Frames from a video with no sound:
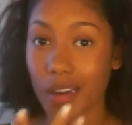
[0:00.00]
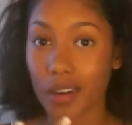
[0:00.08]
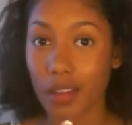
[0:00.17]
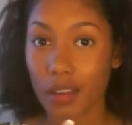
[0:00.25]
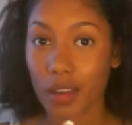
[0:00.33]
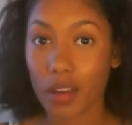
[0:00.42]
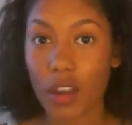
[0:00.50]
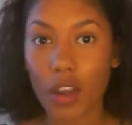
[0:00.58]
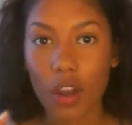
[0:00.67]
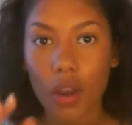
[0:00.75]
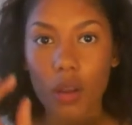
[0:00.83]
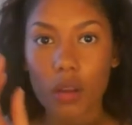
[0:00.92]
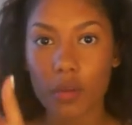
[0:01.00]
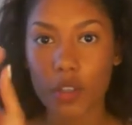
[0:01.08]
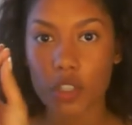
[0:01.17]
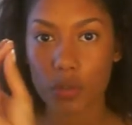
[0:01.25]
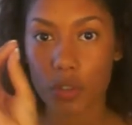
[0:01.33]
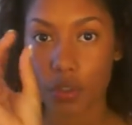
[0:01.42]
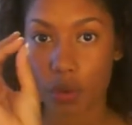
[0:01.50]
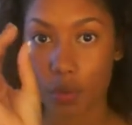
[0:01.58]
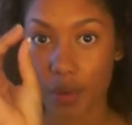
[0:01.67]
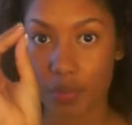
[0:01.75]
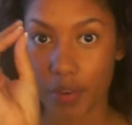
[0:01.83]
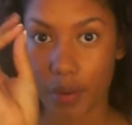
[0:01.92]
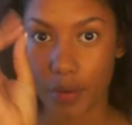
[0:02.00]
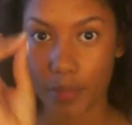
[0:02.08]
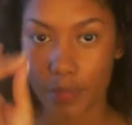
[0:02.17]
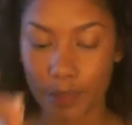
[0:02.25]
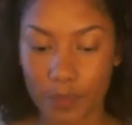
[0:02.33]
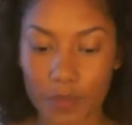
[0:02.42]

anything, always use your ring finger.